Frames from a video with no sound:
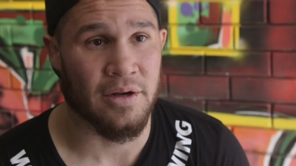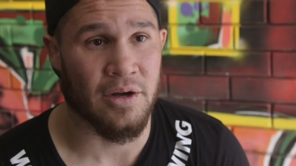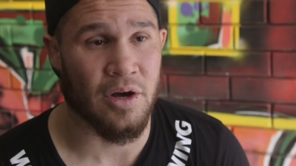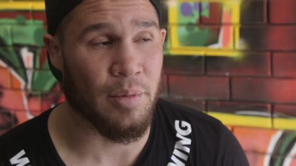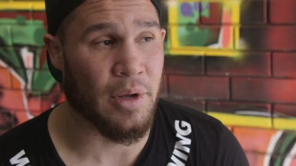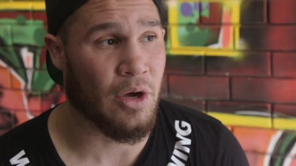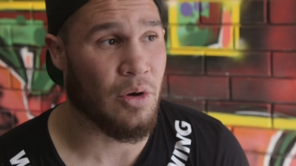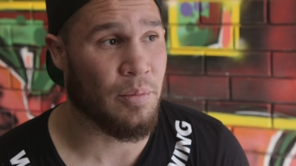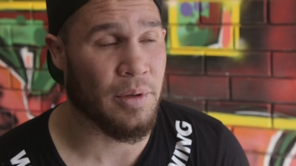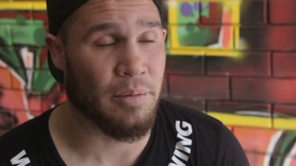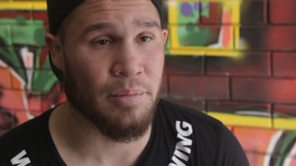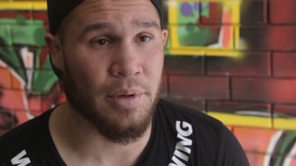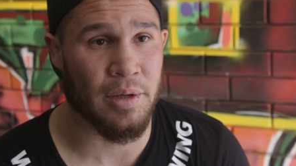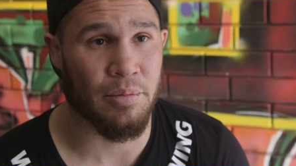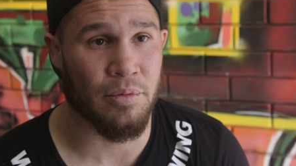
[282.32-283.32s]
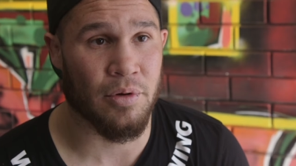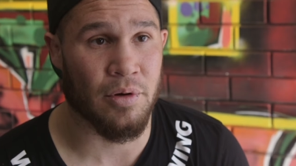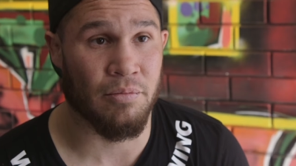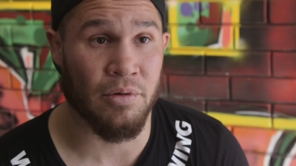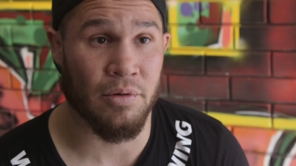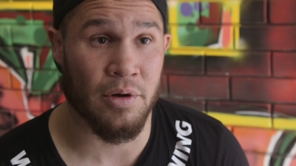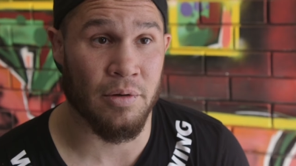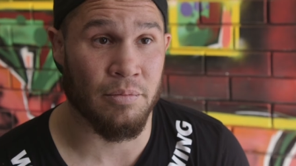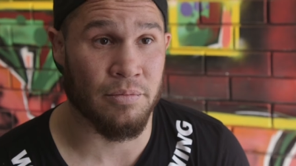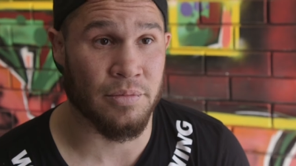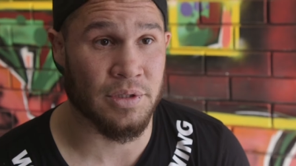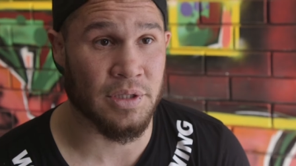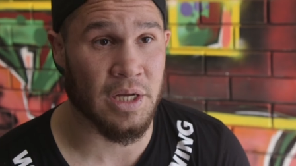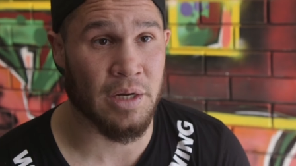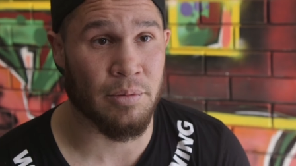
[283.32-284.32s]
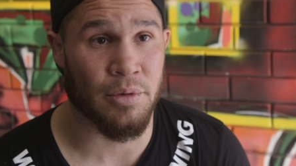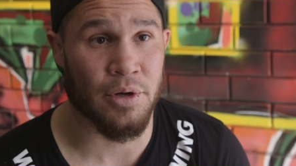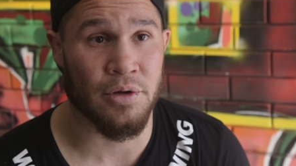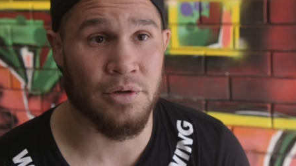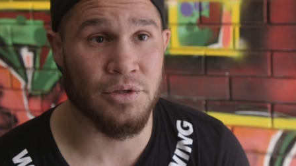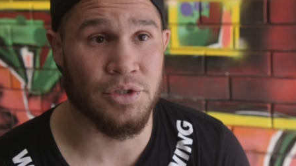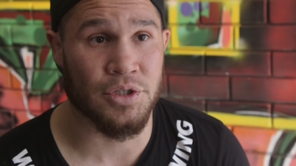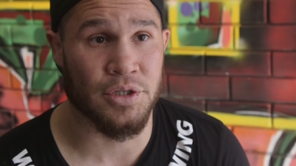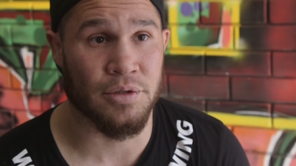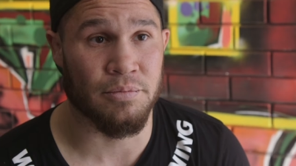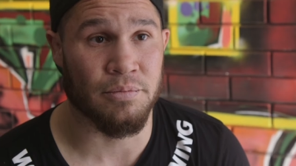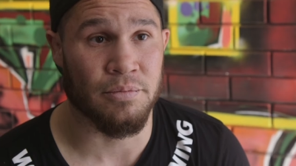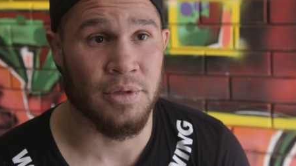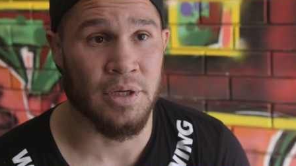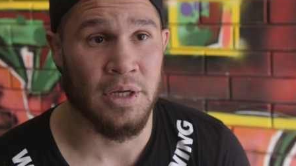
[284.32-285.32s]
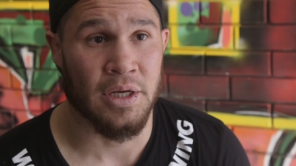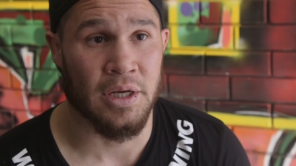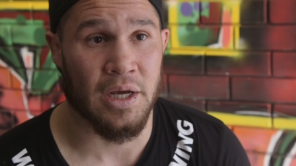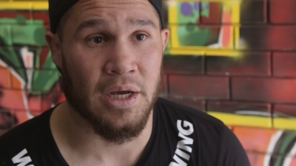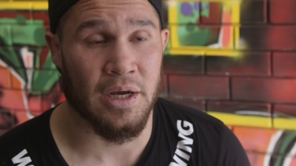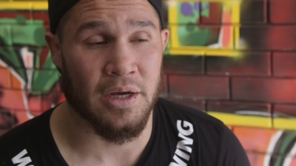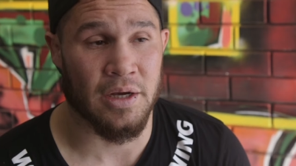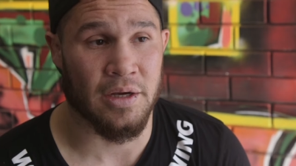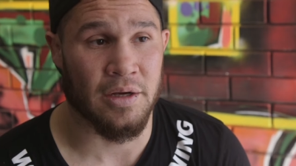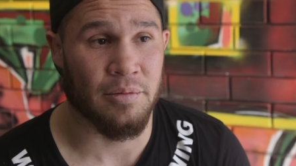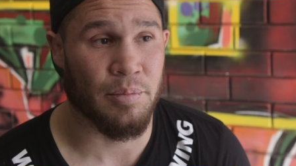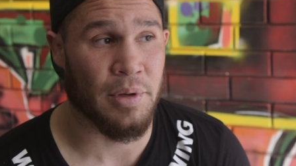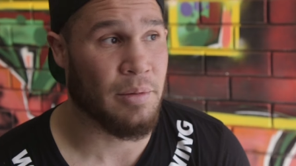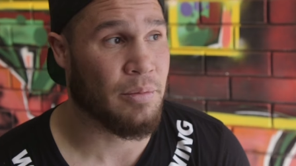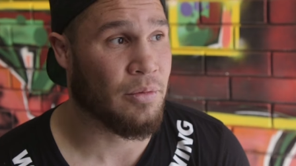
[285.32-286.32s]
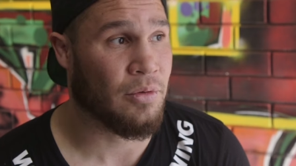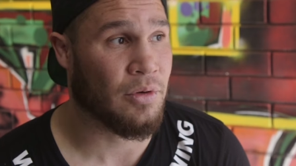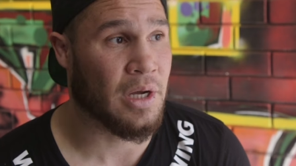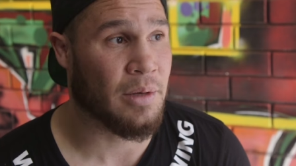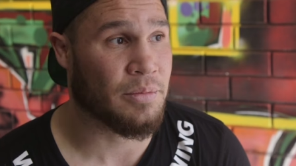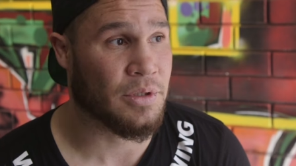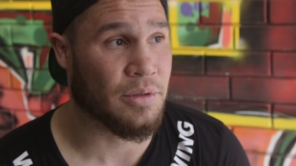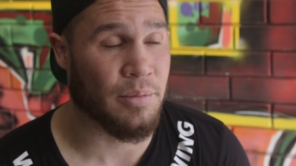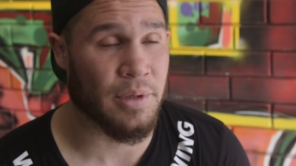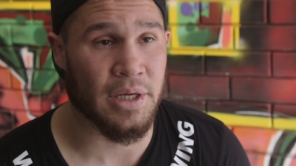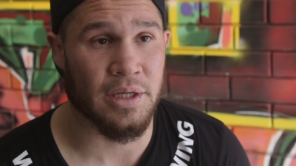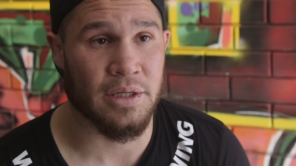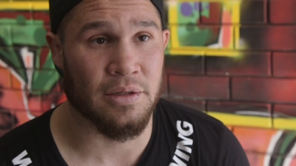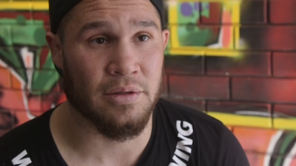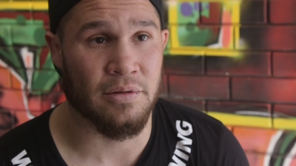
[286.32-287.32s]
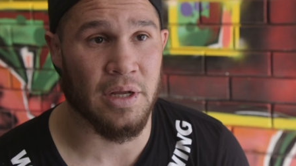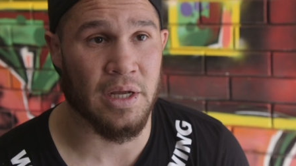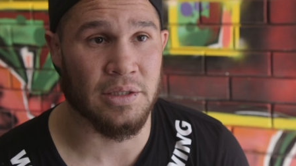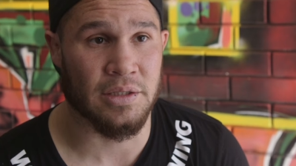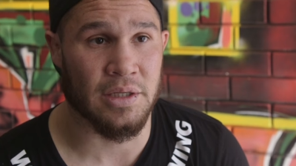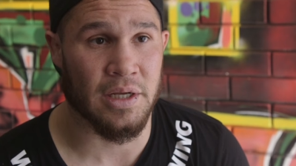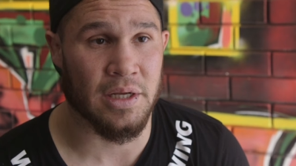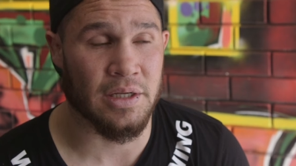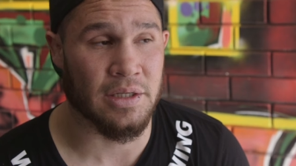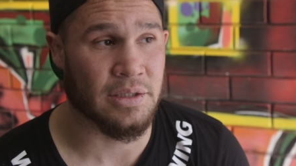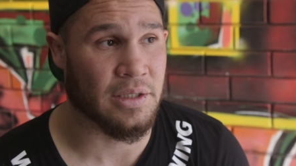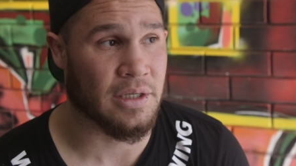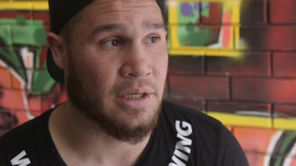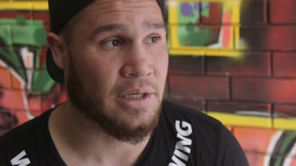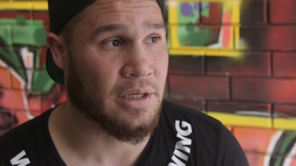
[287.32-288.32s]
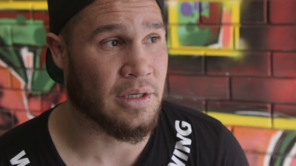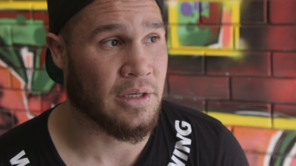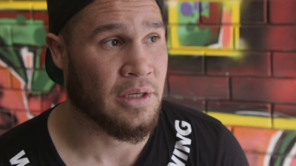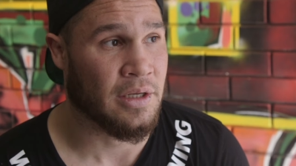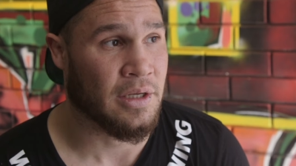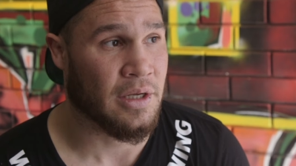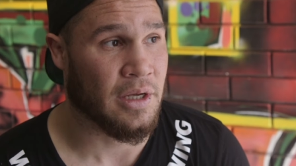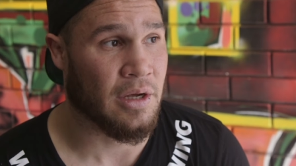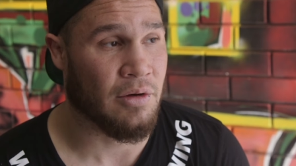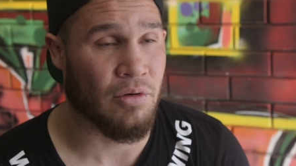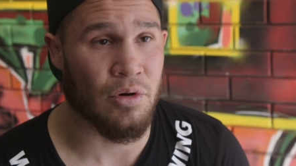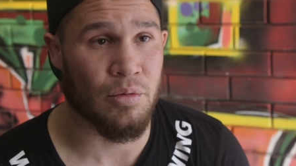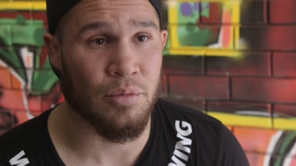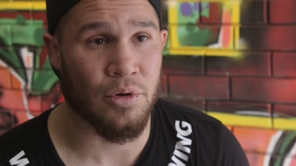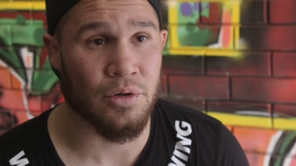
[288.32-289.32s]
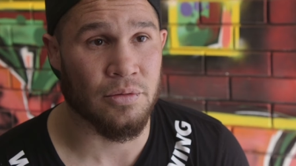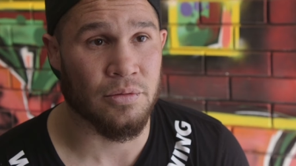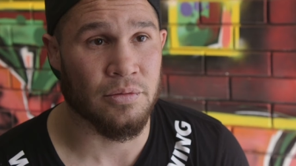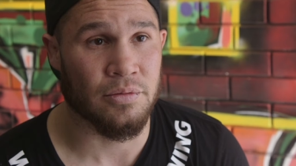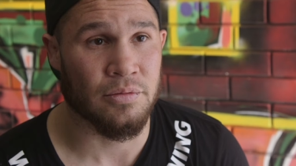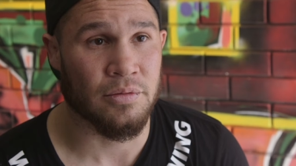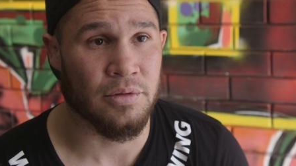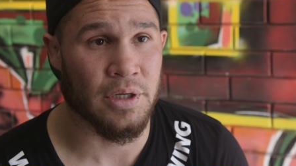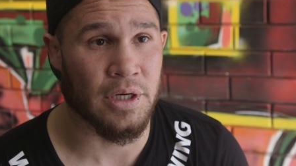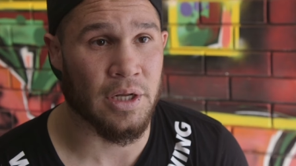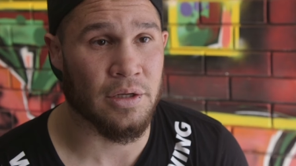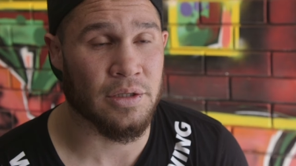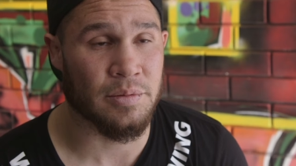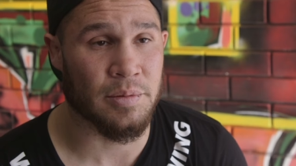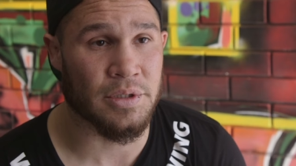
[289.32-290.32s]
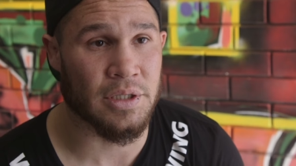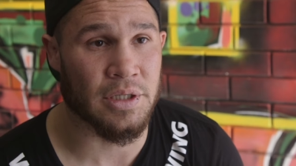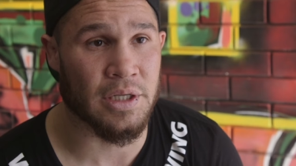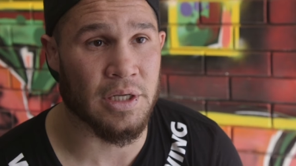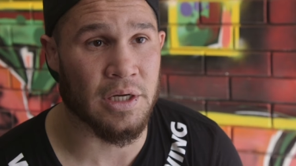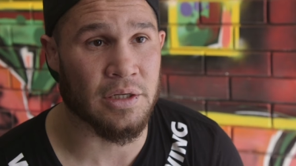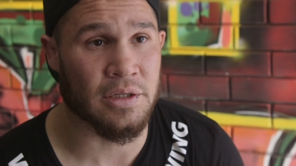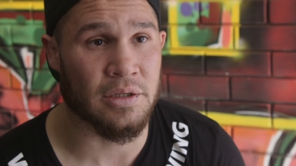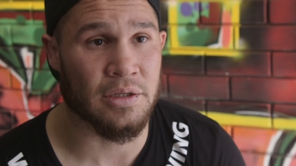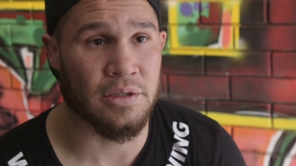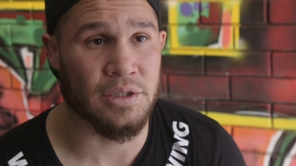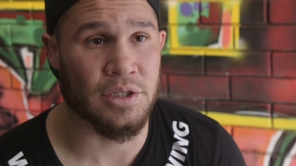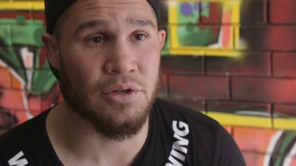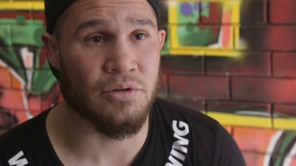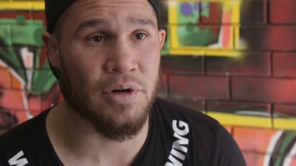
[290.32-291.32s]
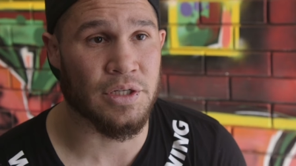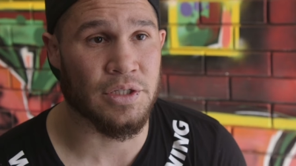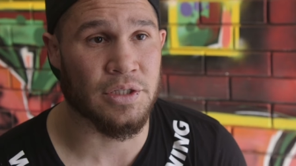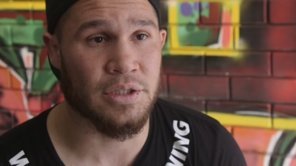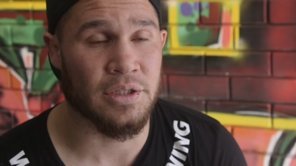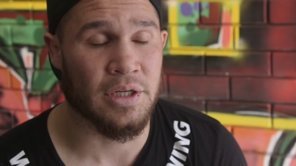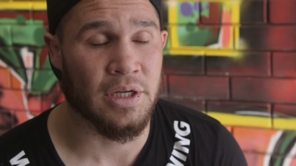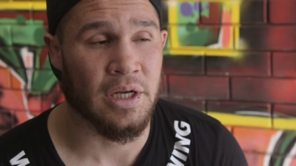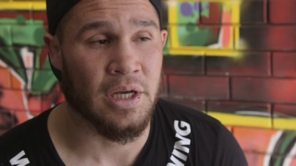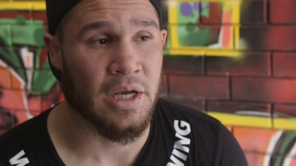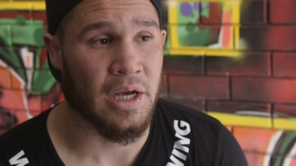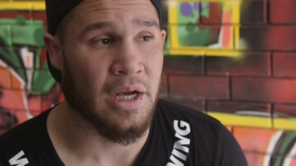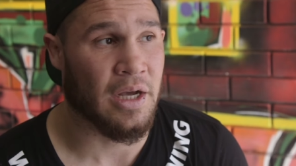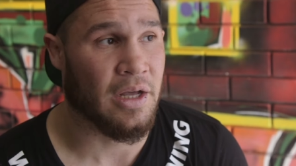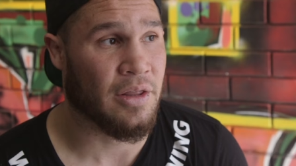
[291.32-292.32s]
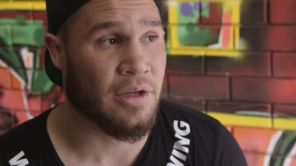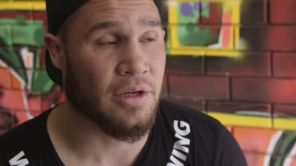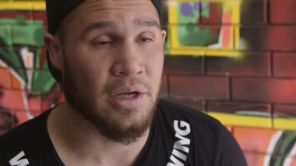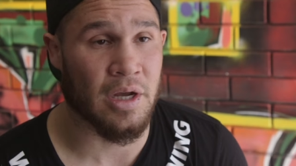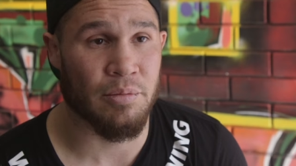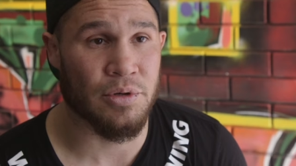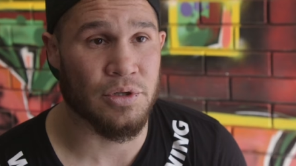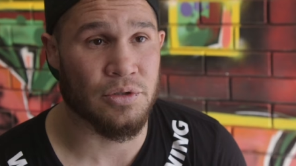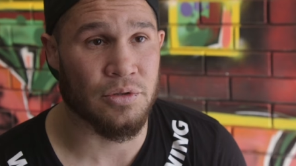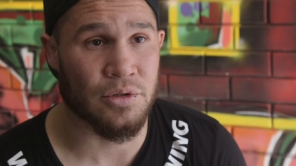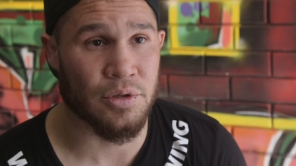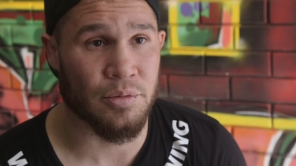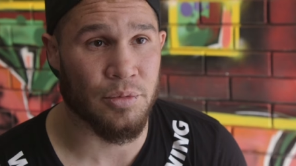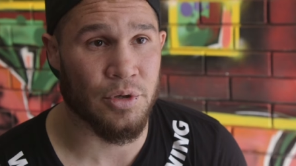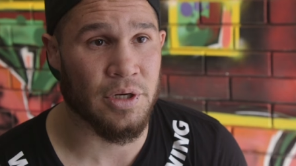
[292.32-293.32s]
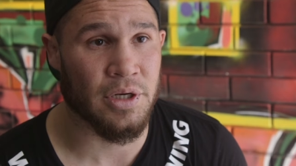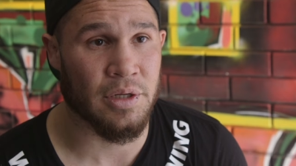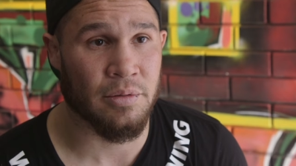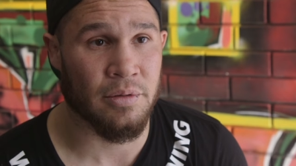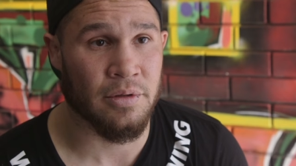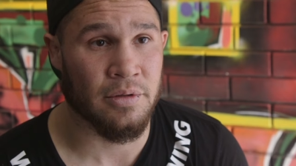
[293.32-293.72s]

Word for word: I'm helping people. I'm, I'm starting my own gym. Uh, people look up to me as as a, a role model you know, especially the young generation, uh, the Aboriginal community.